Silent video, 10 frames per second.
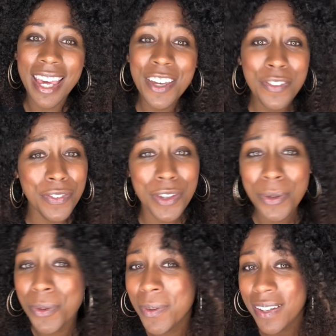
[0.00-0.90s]
If
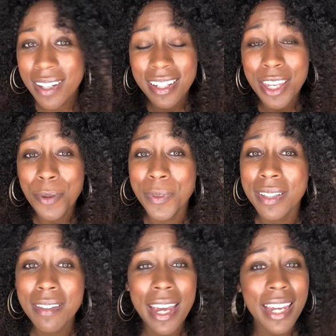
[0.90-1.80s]
you can
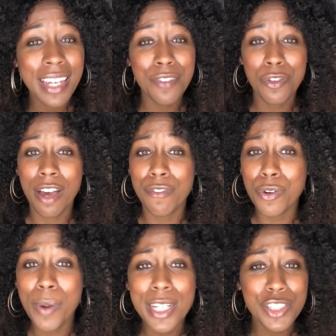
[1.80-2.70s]
relate, if you have
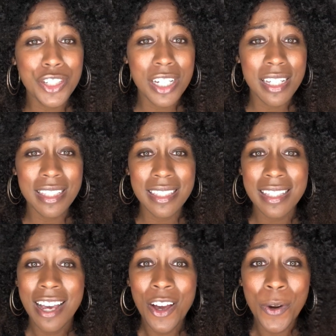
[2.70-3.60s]

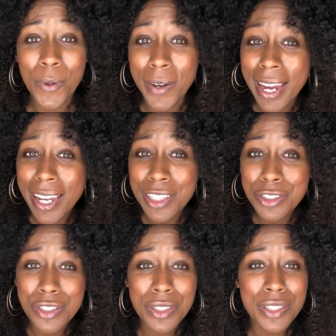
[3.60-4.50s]
questions or
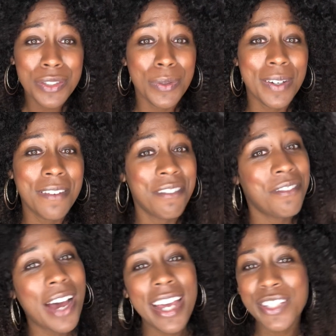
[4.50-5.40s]
answers or
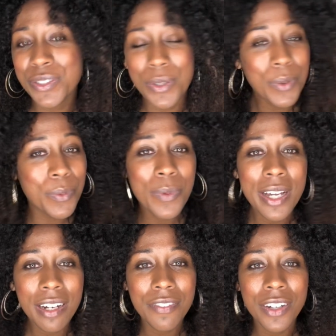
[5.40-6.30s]
advice or
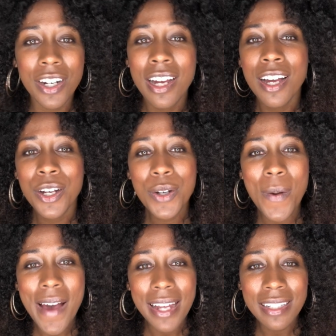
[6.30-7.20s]
whatever,
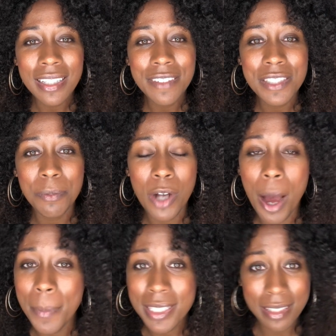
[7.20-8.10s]
go ahead and leave some
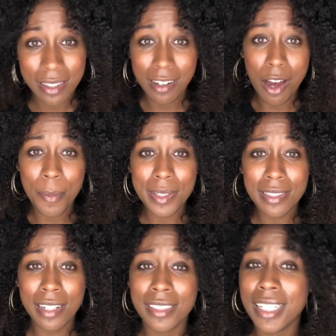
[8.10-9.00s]
comments in the comment
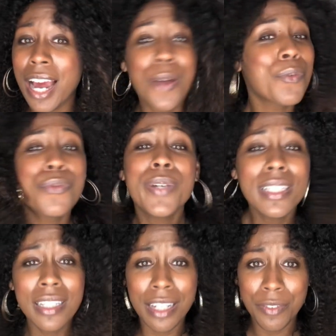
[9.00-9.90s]
section. I
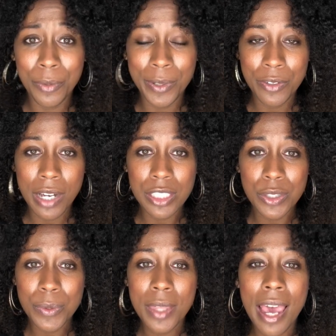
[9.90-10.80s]
really love it when you guys
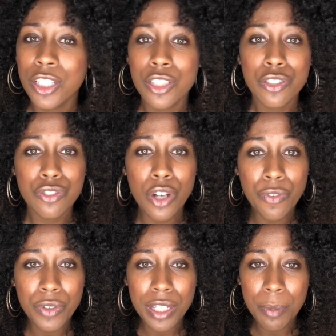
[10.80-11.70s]
do that.
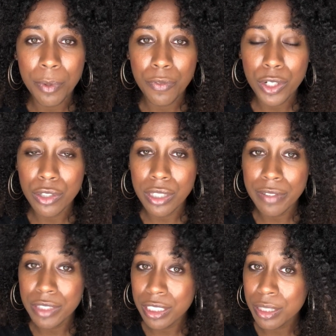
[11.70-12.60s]
Don't forget before you
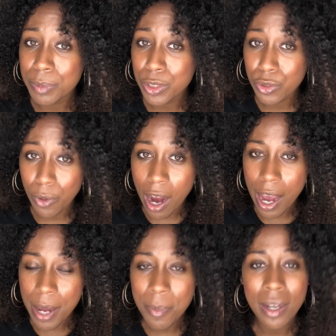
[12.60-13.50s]
leave to
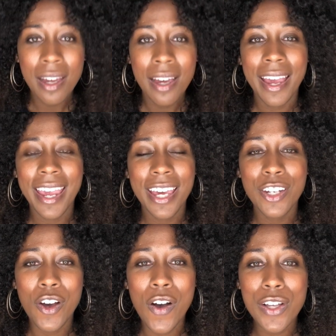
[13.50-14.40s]
subscribe,
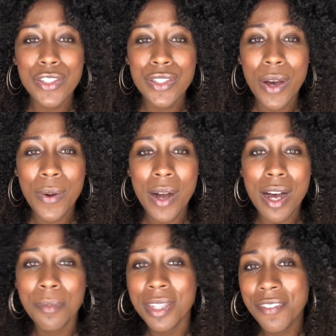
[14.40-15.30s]
and also
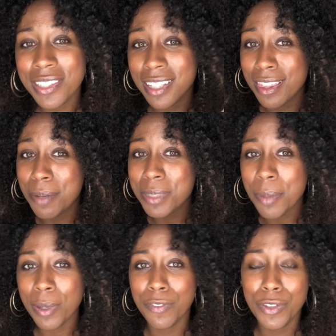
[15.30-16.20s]
give us a thumbs
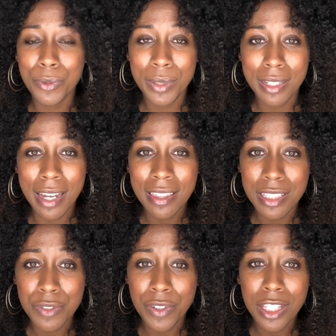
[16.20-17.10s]
up if you like
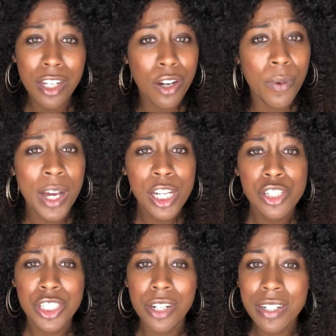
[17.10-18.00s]
this video.
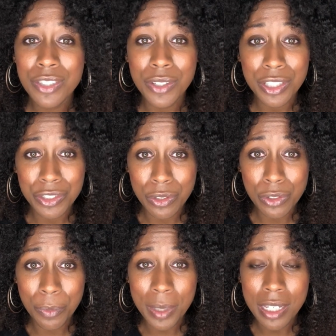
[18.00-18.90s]
Share us on your
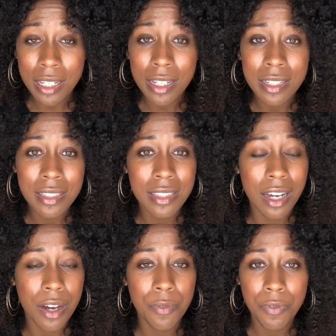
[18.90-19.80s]
social medias,
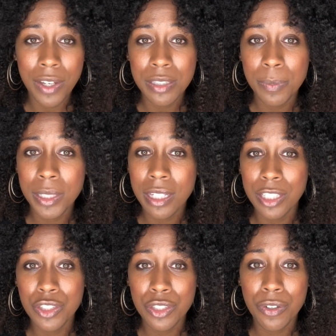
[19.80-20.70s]
Facebook,
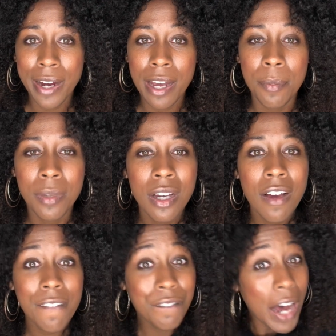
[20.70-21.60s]
Instagram.
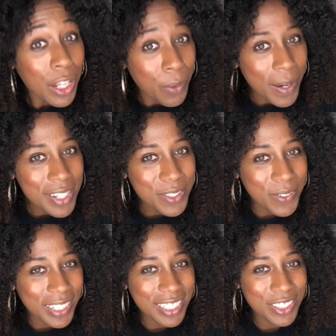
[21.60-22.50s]
Follow us
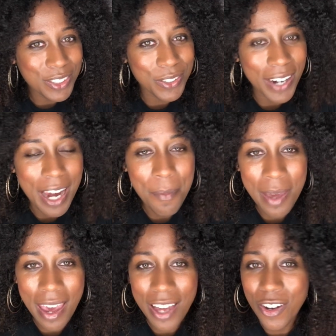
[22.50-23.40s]
on Instagram
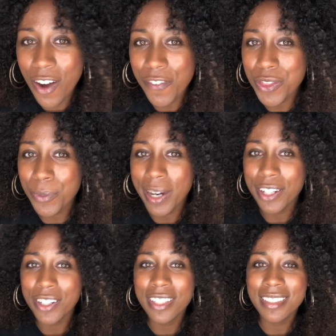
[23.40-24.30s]
at
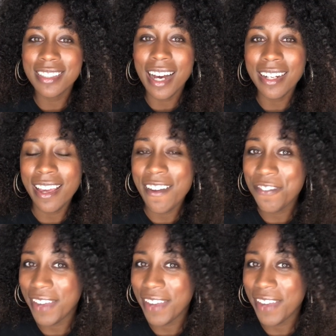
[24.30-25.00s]
offtherecord.fa.